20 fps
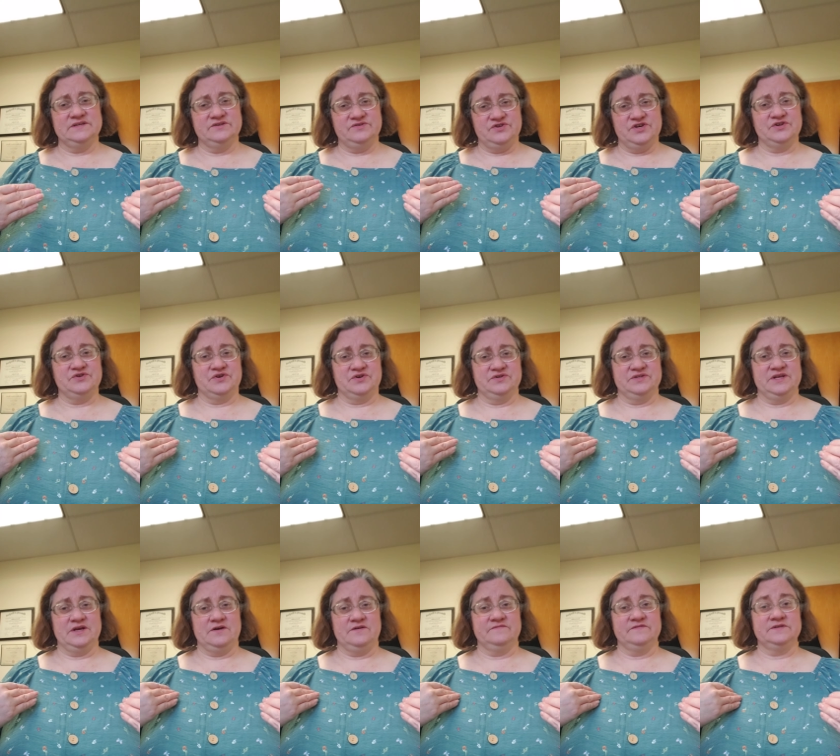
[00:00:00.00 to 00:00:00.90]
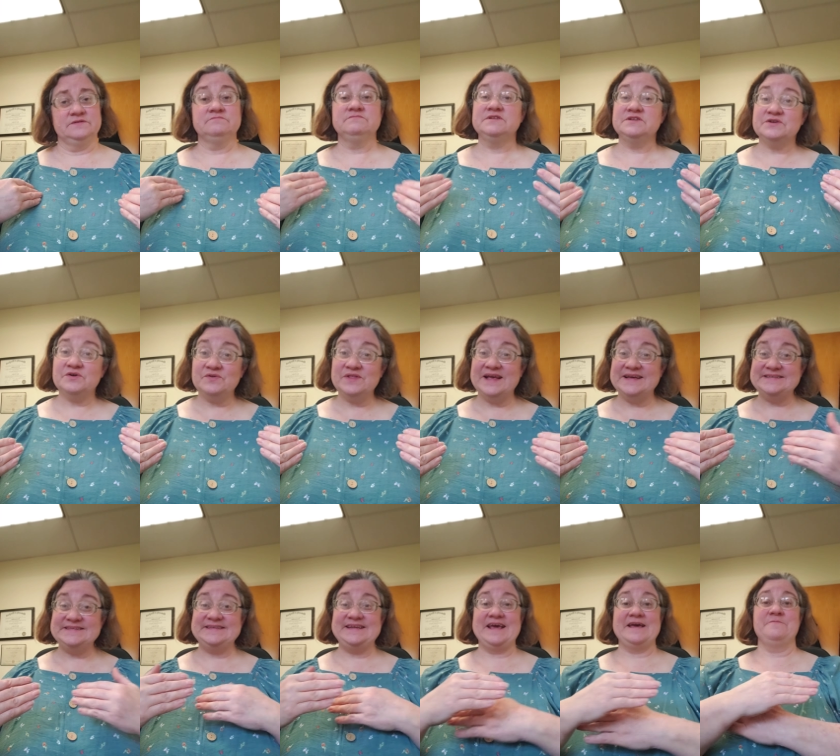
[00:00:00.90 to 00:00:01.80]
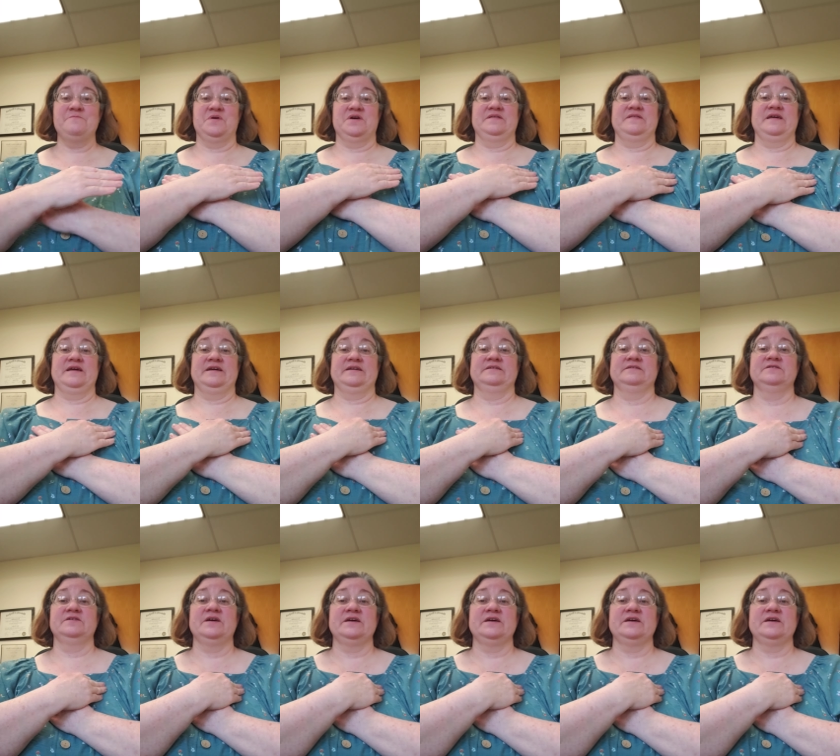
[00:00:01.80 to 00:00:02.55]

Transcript: to judge ourselves. So let's tap on that.